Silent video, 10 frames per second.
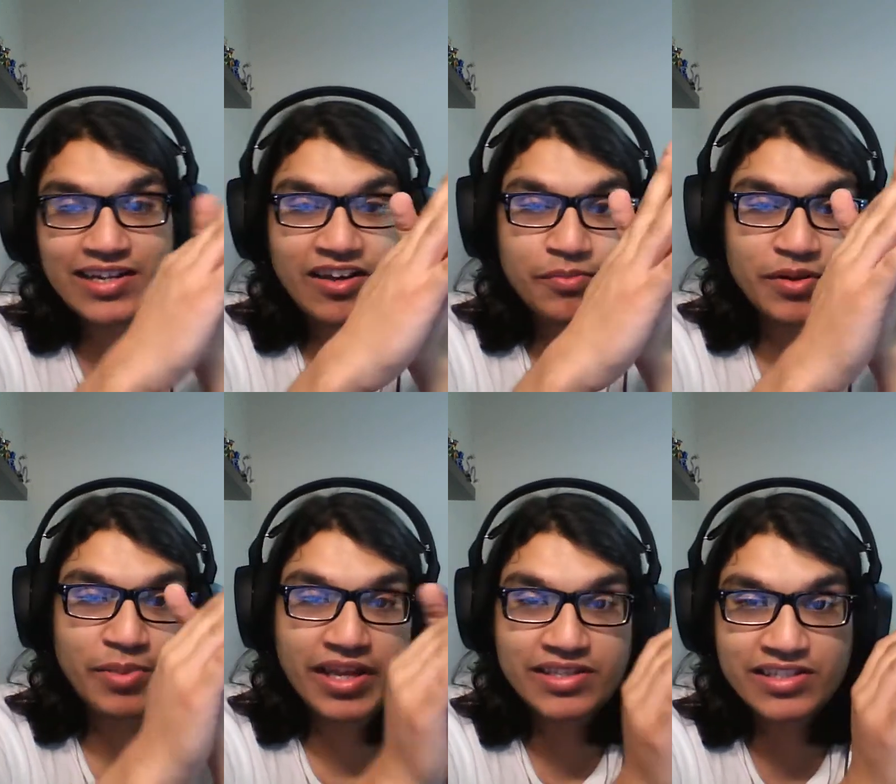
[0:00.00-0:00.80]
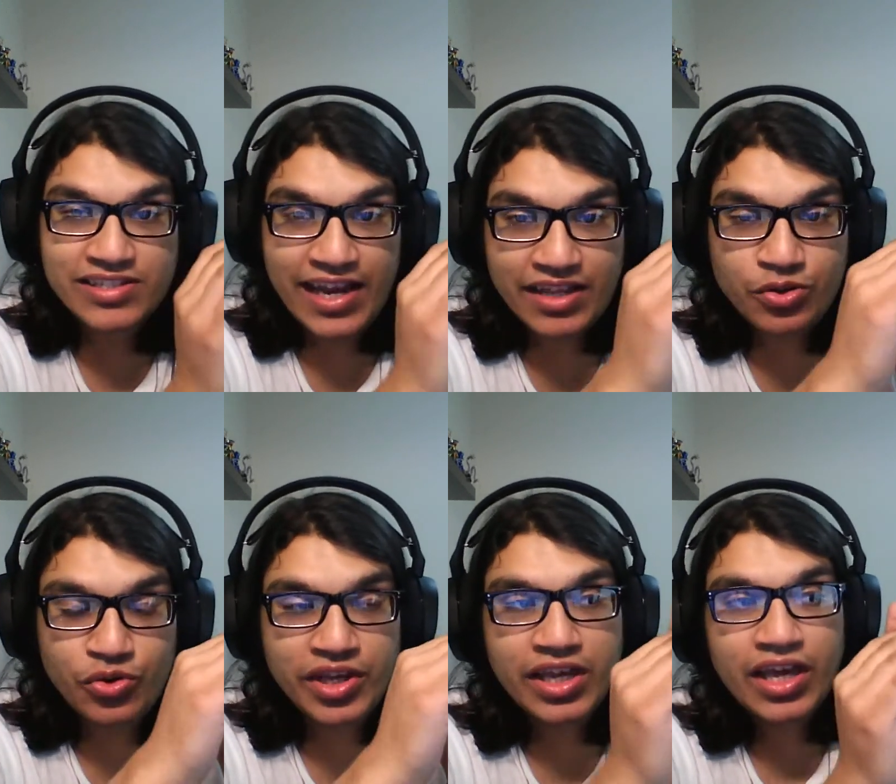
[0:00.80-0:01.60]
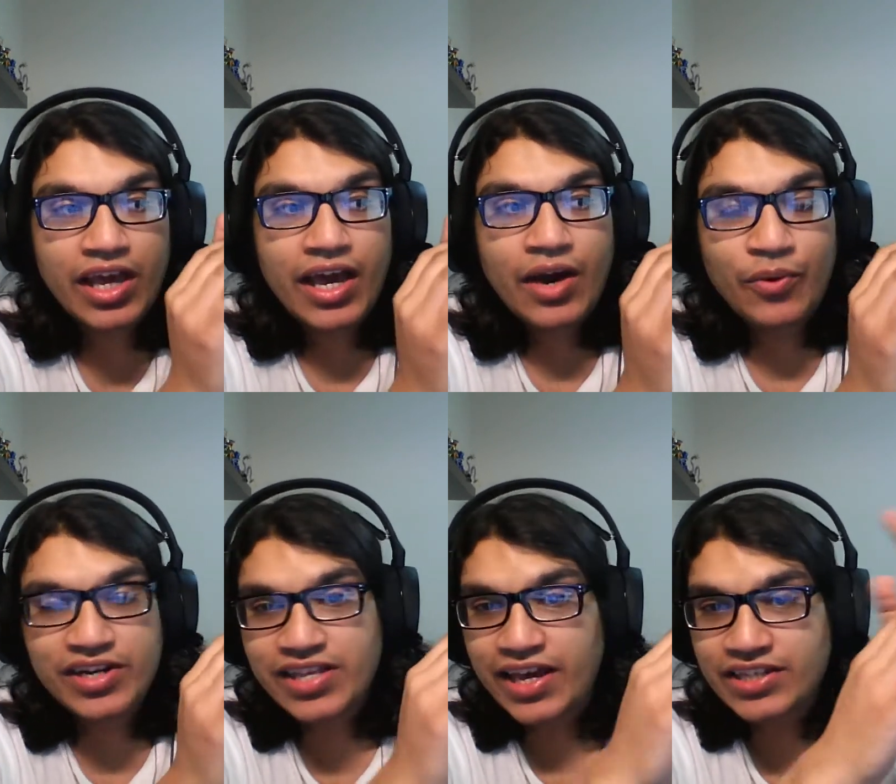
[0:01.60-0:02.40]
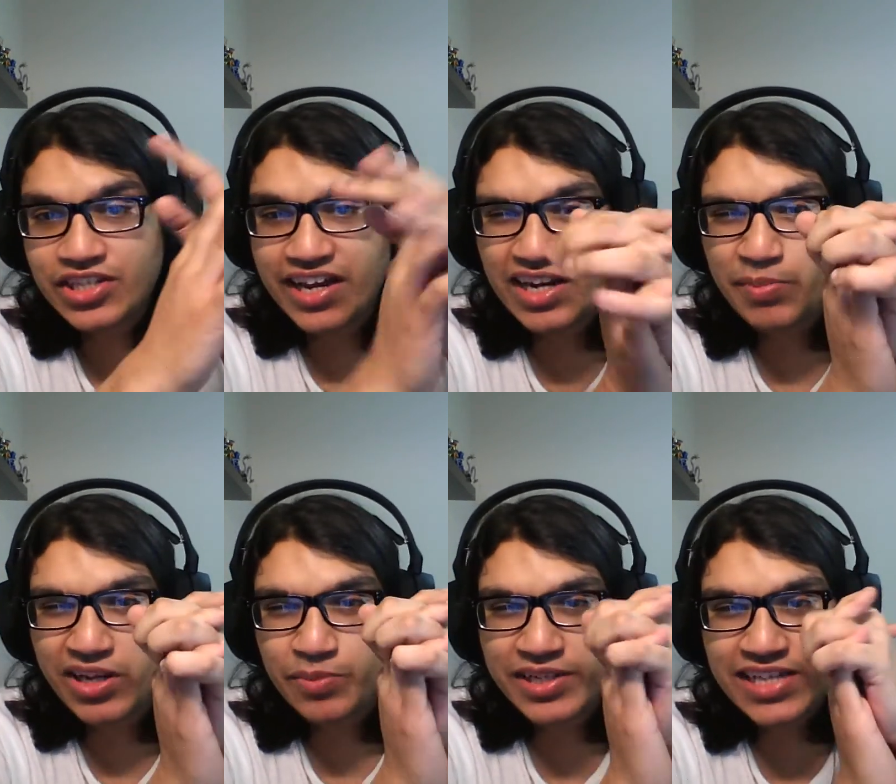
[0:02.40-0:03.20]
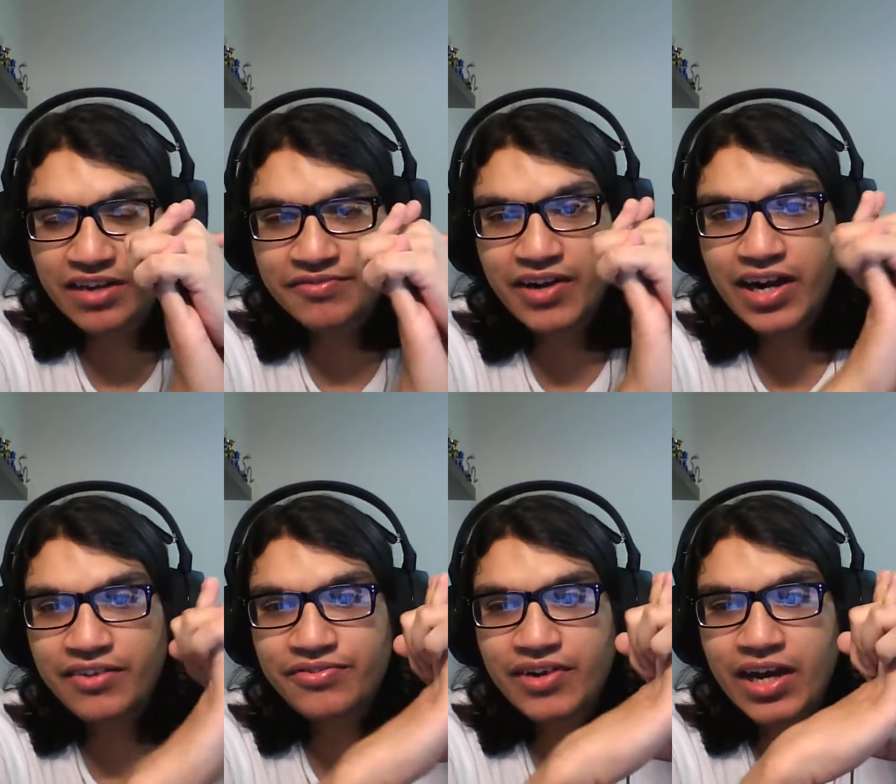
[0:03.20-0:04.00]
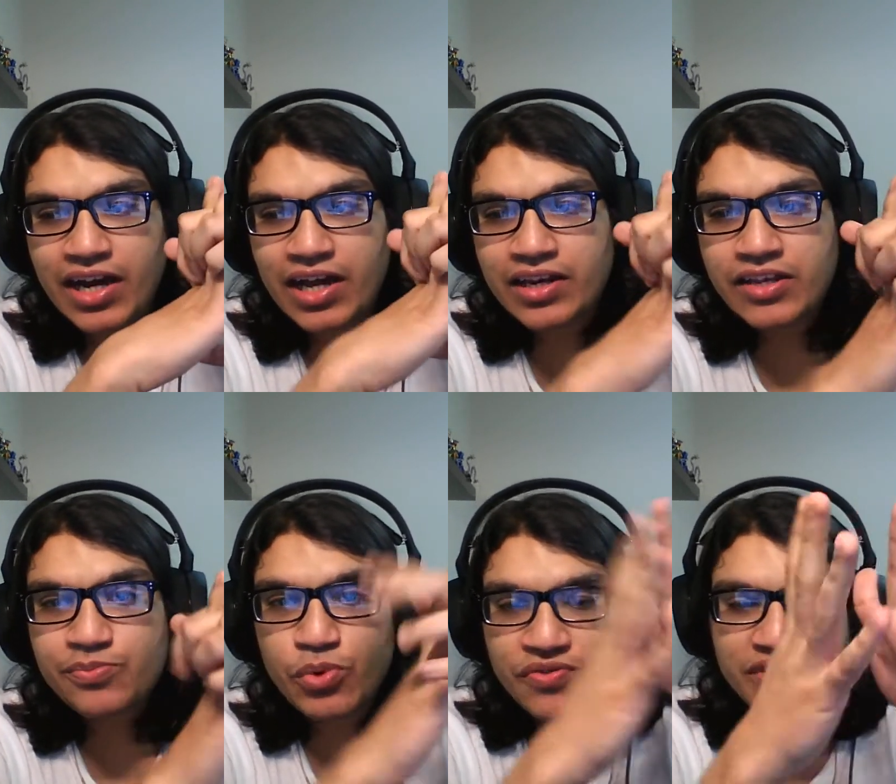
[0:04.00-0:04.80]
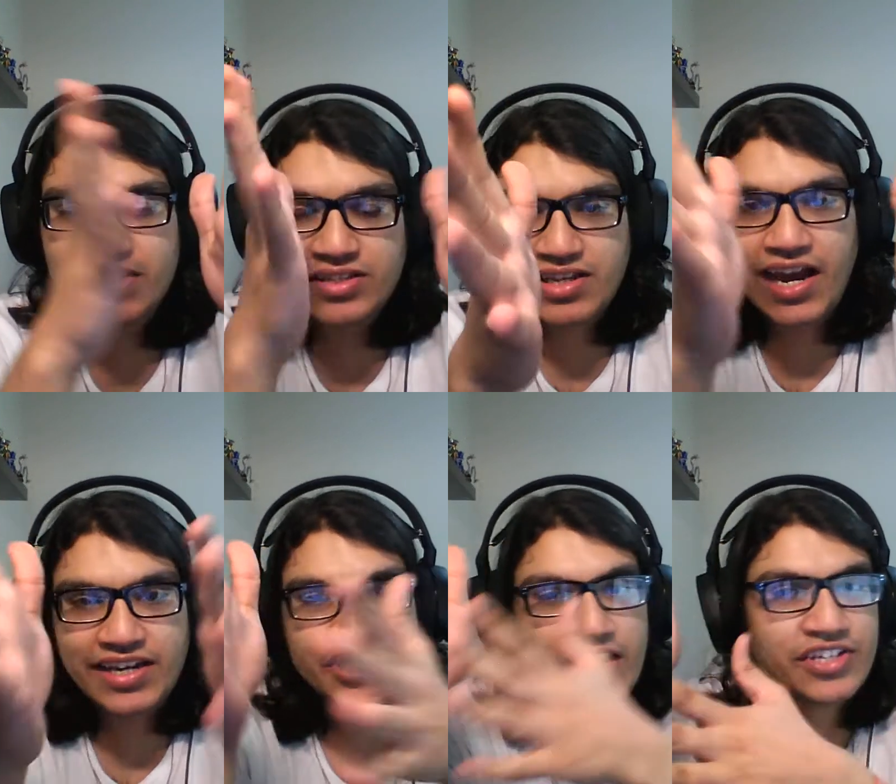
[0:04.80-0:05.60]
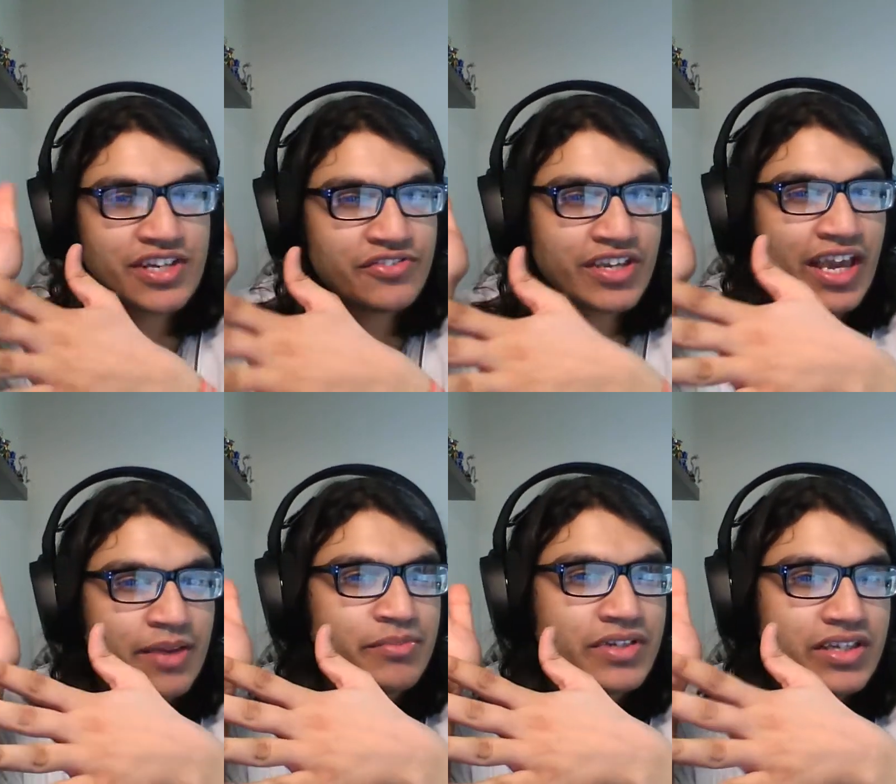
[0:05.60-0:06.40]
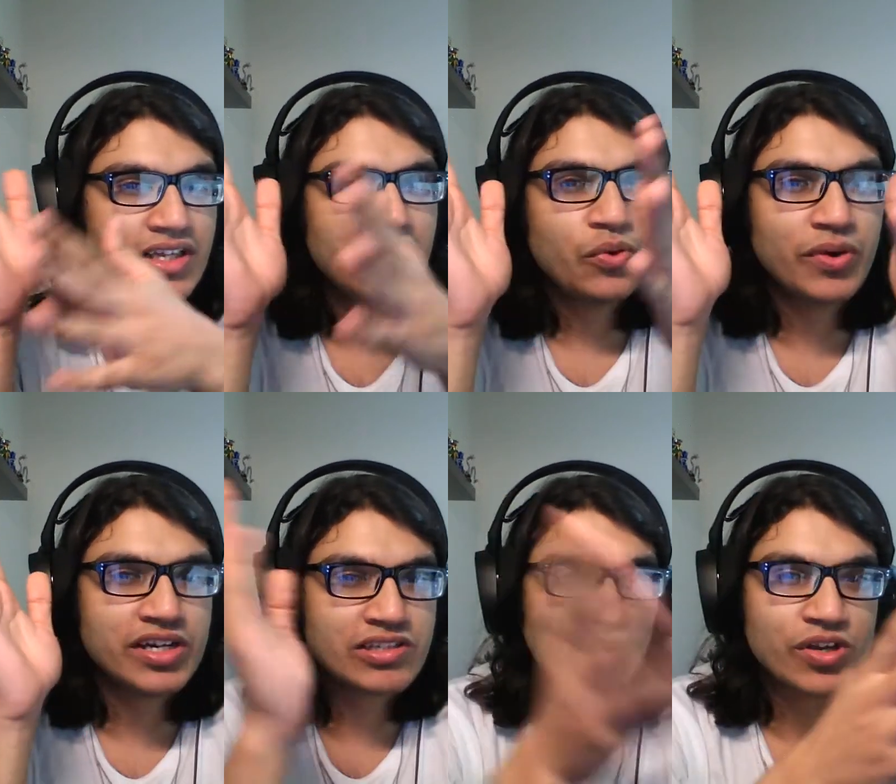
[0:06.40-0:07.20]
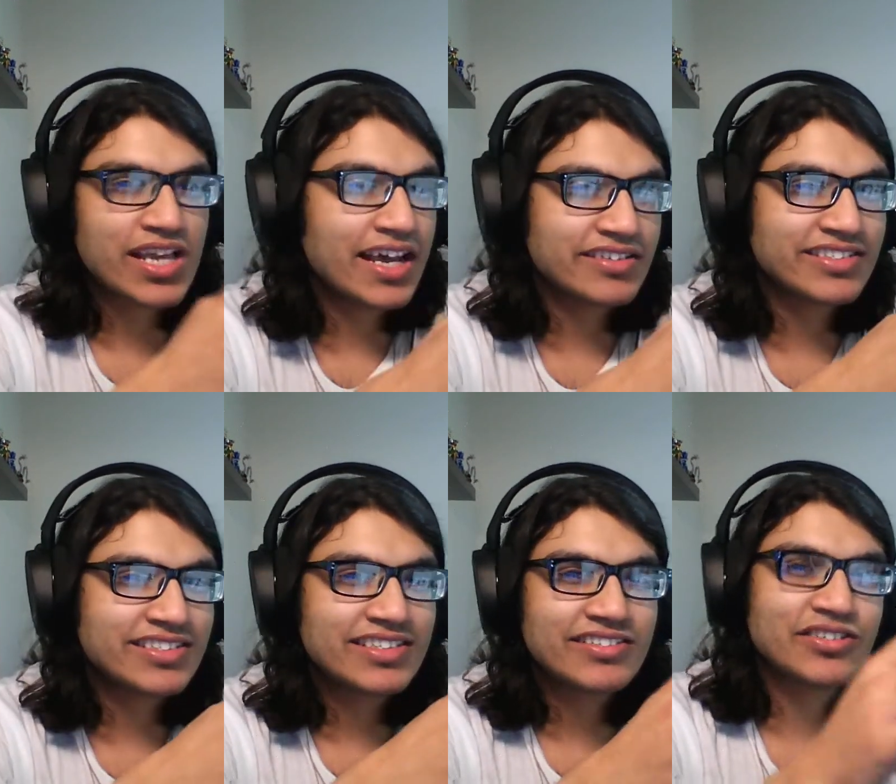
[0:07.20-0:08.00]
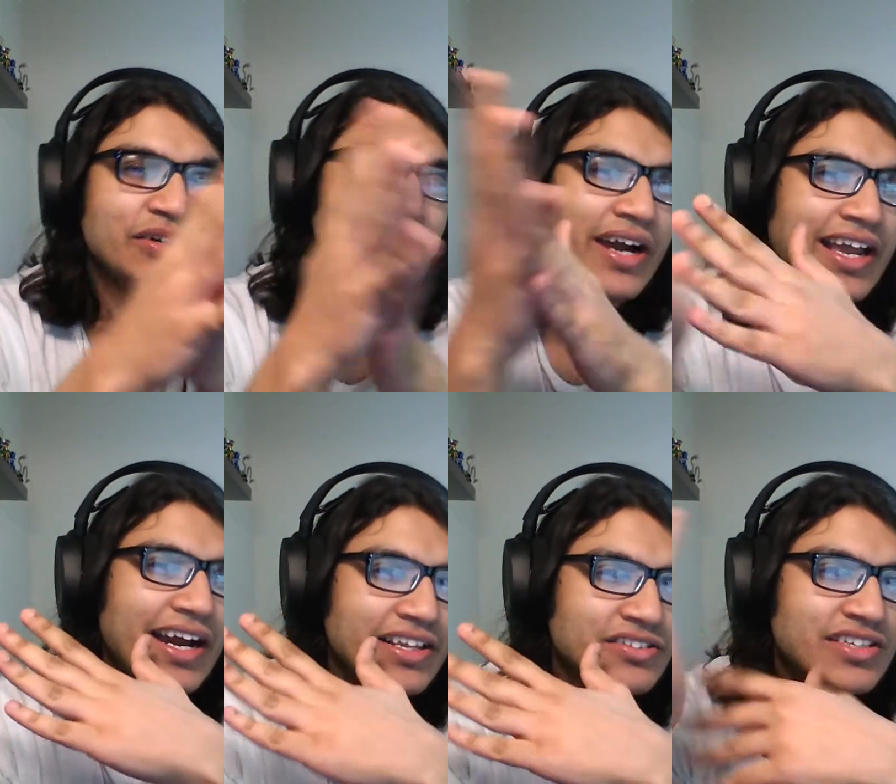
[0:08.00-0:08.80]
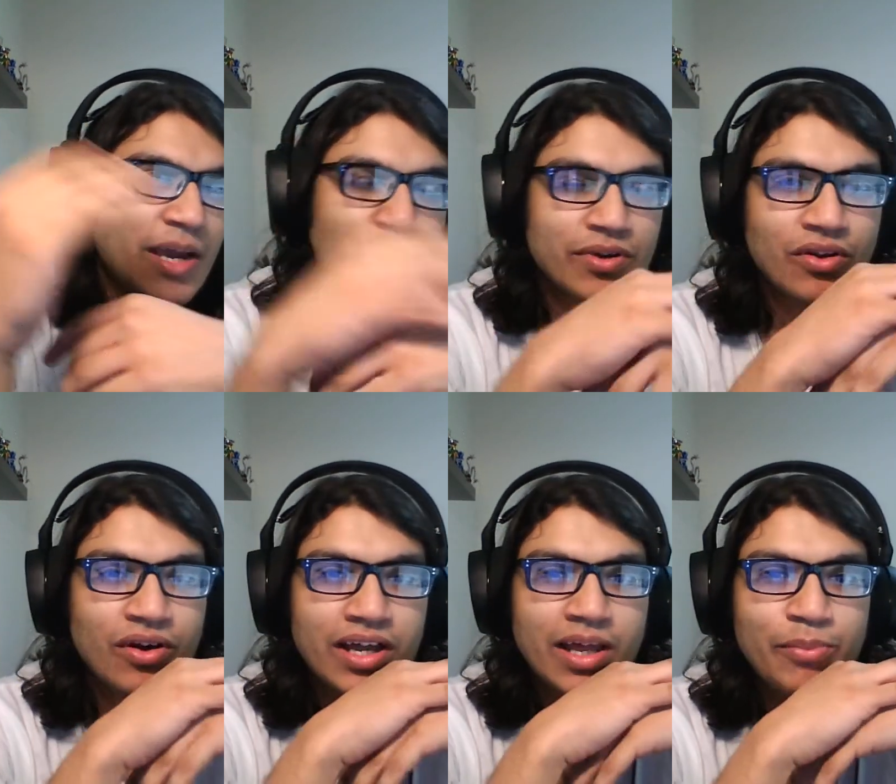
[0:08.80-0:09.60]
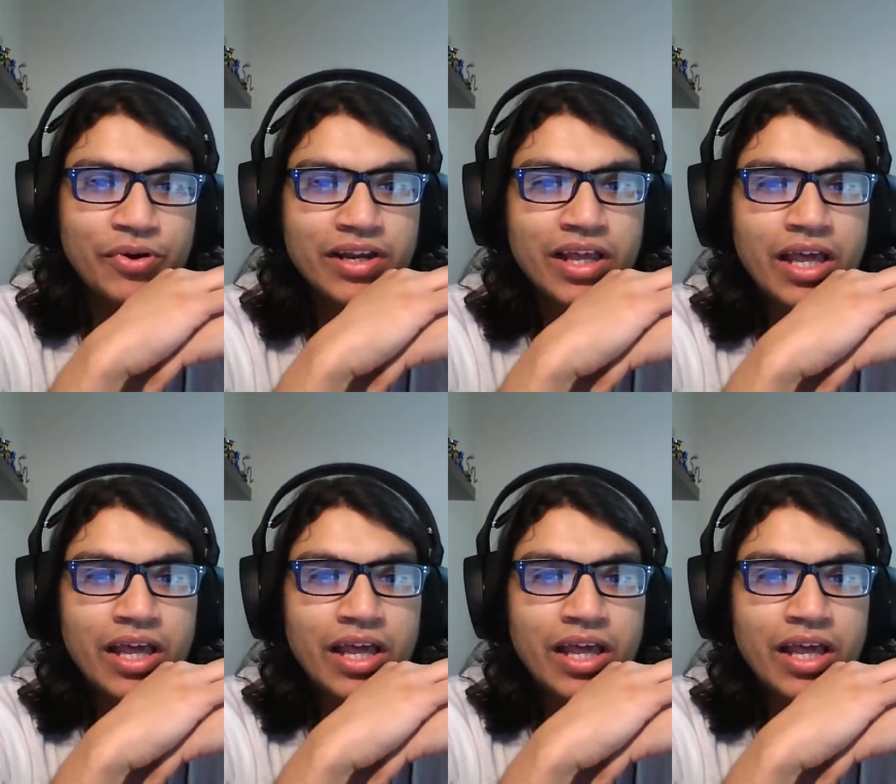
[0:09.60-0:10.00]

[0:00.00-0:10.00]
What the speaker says: I've been playing since Tekken 3, whereas Heihachi I kind of picked up at Tekken 5. And his movesets kind of changed every game, whereas Law's hasn't. So I kind of just kept with Law at that point.